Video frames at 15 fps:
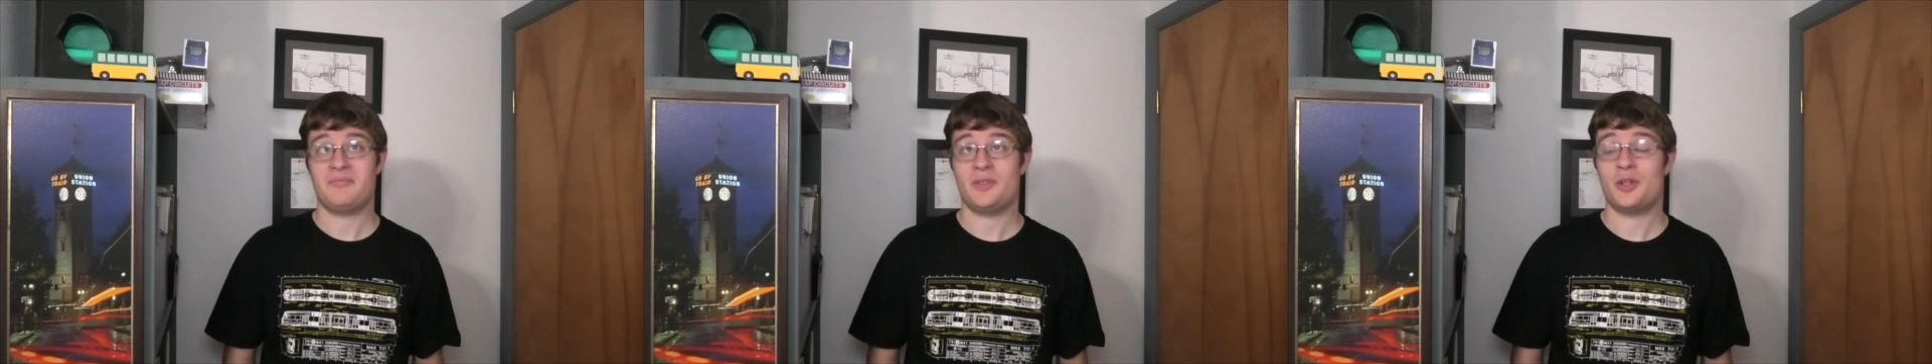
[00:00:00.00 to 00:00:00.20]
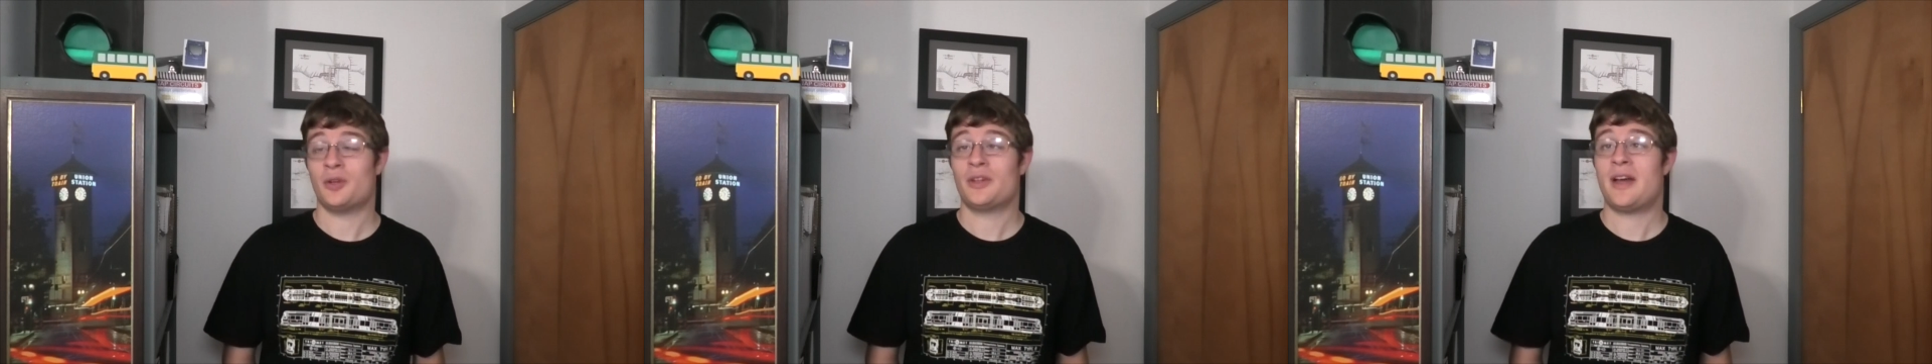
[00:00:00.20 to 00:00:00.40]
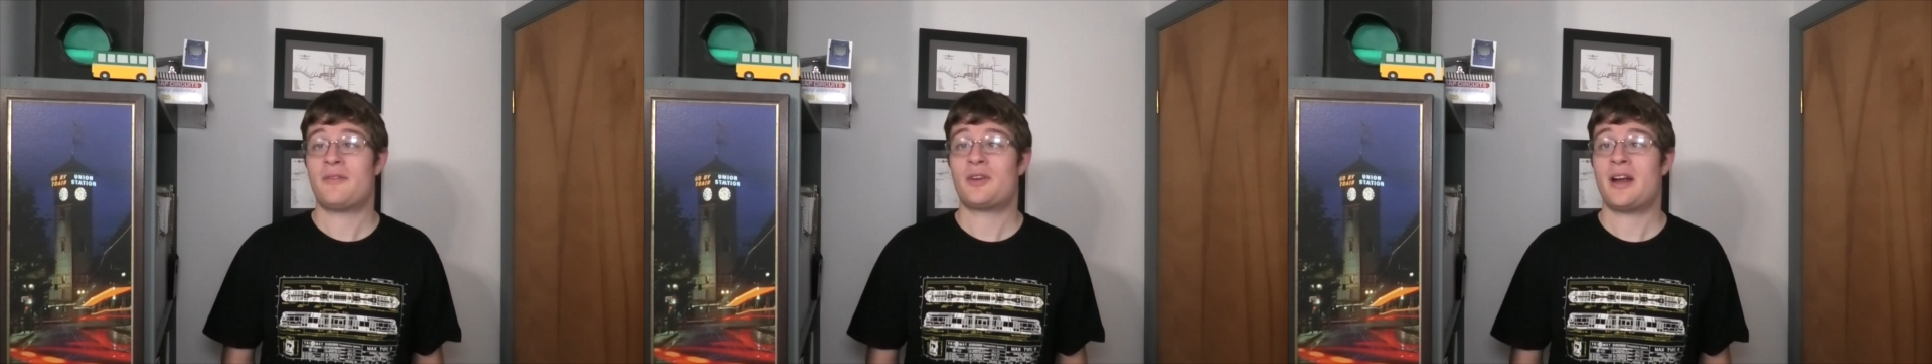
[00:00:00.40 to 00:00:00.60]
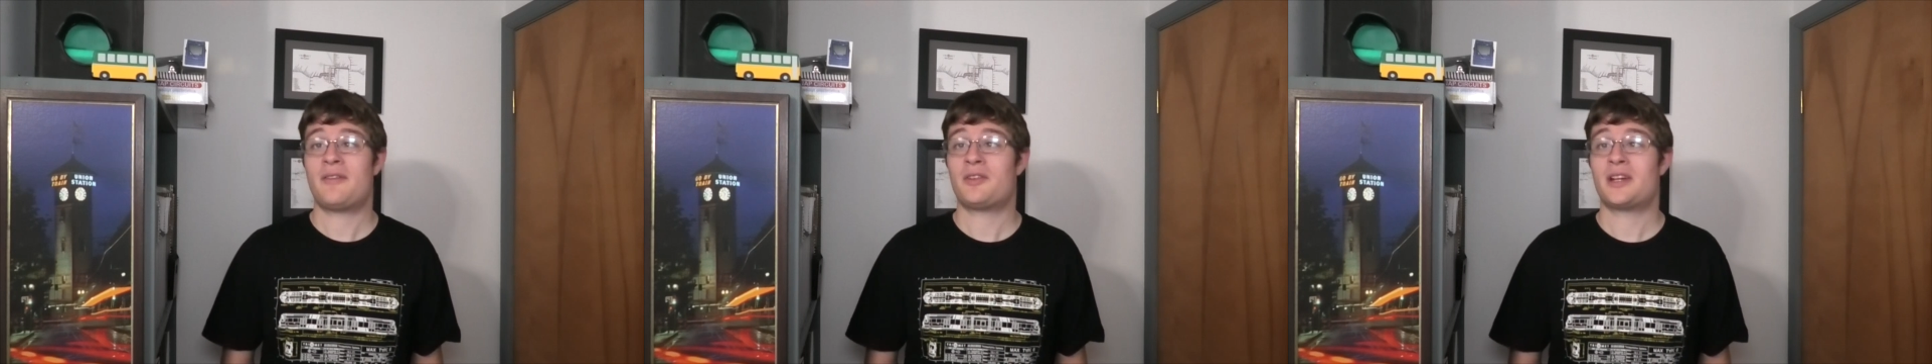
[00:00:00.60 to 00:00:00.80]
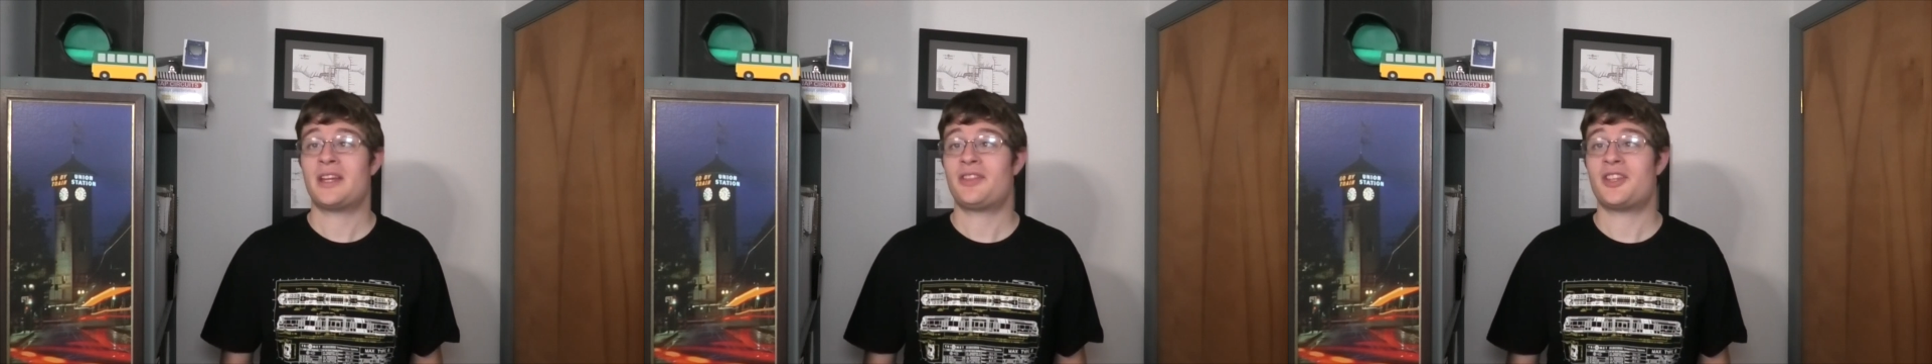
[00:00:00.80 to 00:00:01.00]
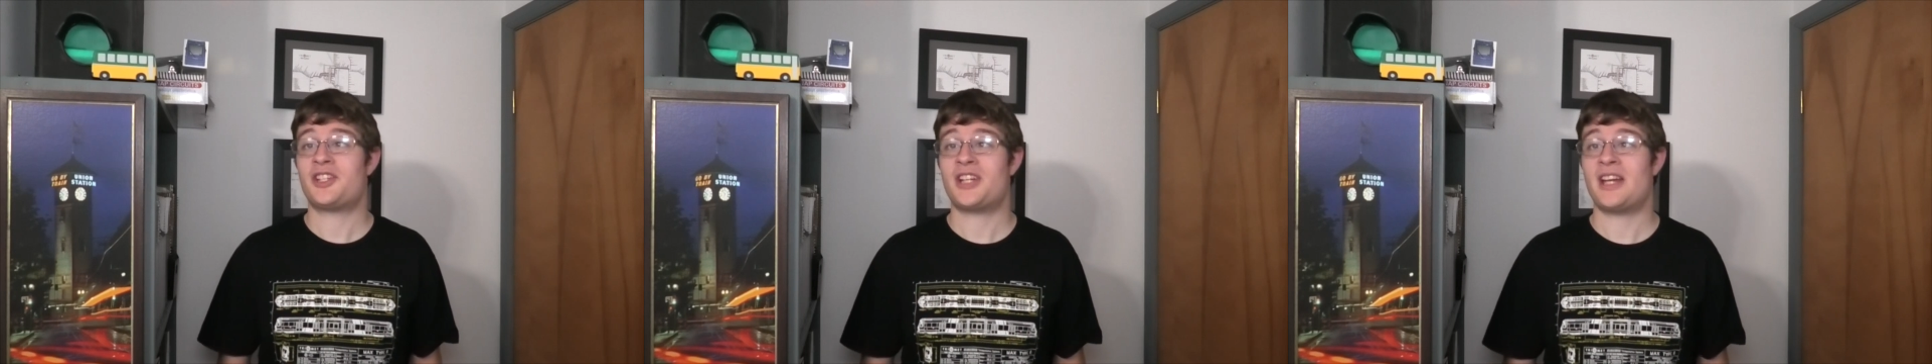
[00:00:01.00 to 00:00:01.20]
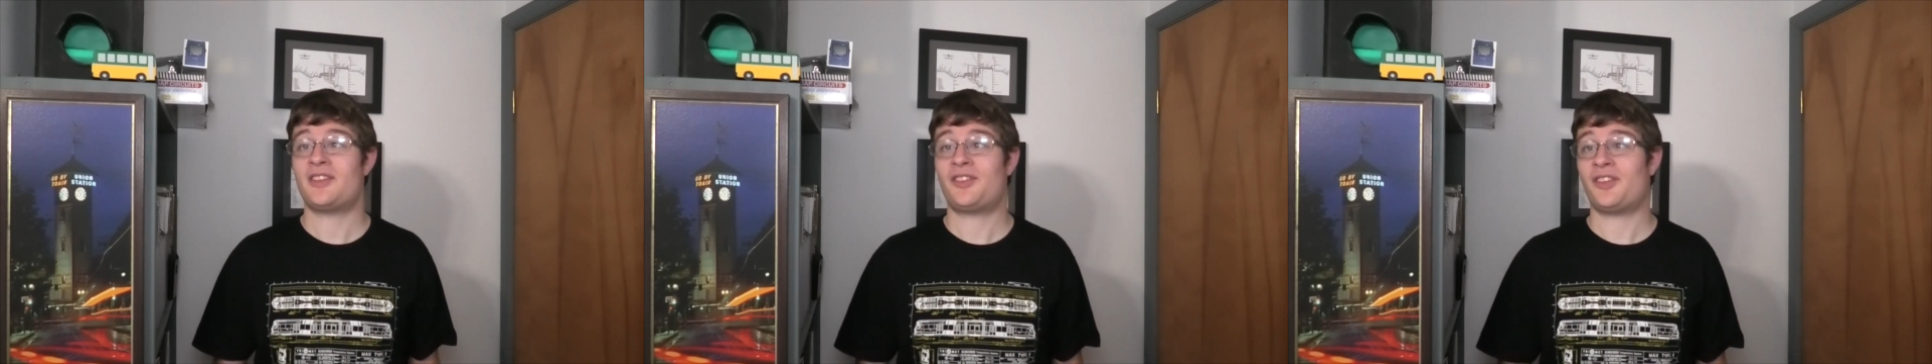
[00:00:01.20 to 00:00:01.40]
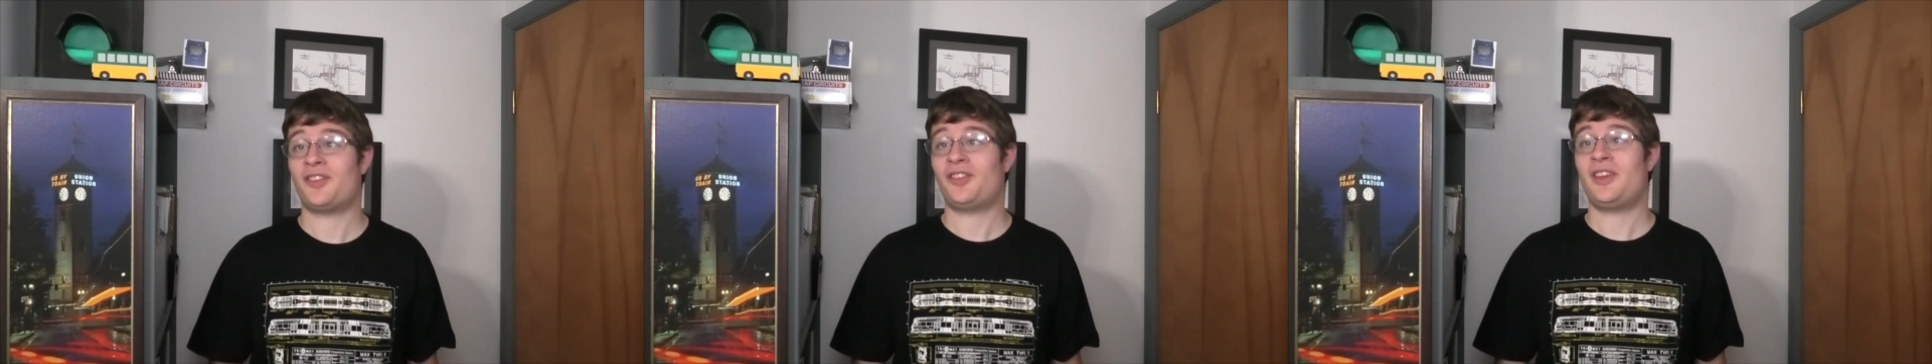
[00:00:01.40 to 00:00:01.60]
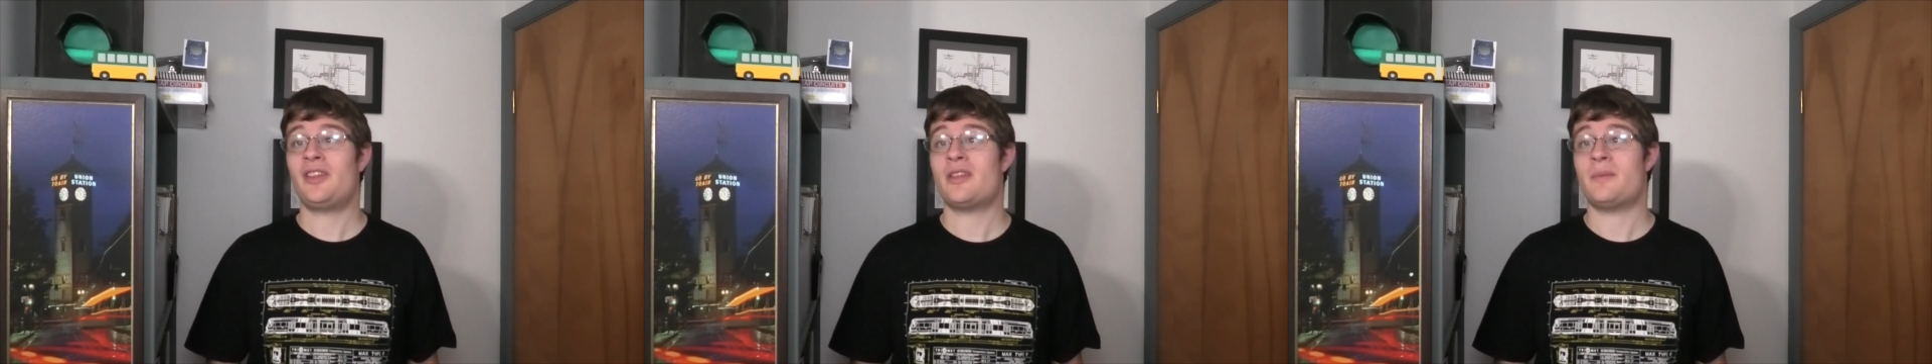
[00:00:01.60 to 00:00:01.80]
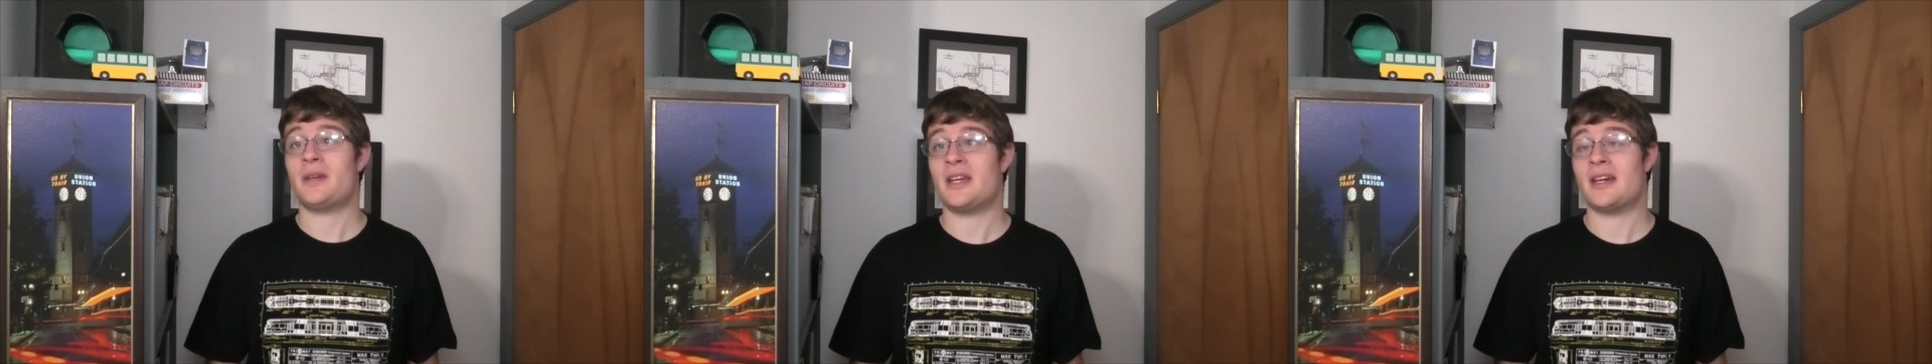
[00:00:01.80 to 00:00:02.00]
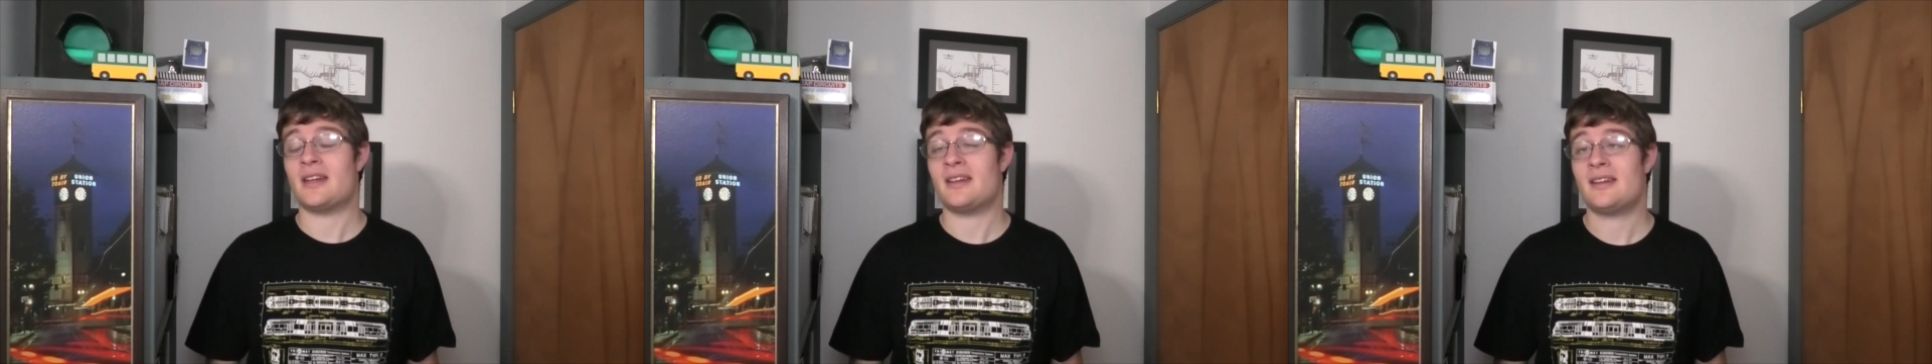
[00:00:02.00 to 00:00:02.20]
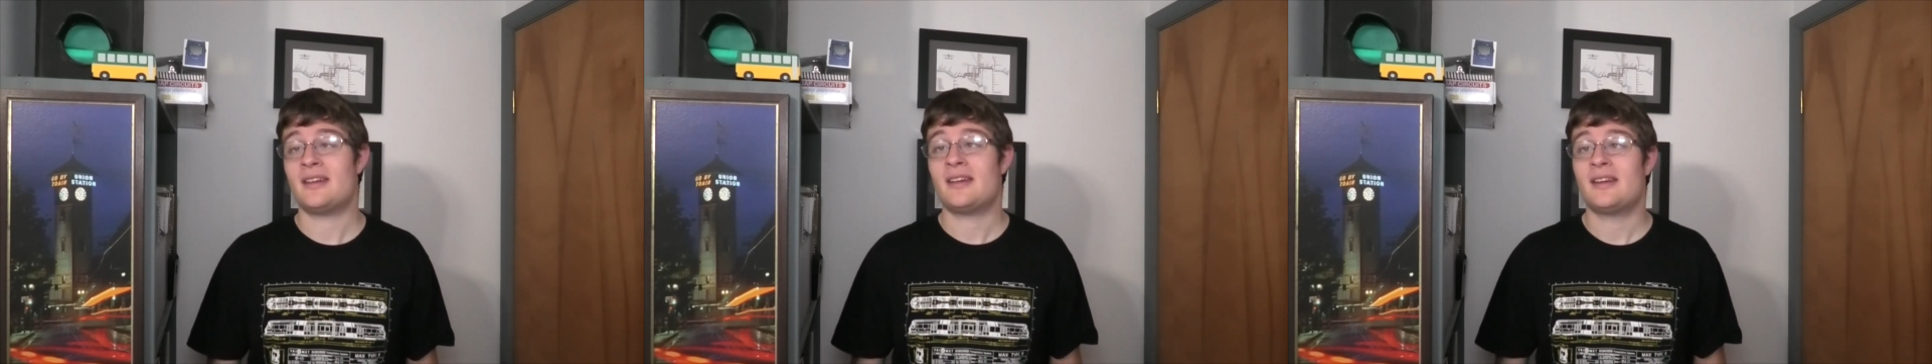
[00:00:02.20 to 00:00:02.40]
you'll never ever get the chance to see them again.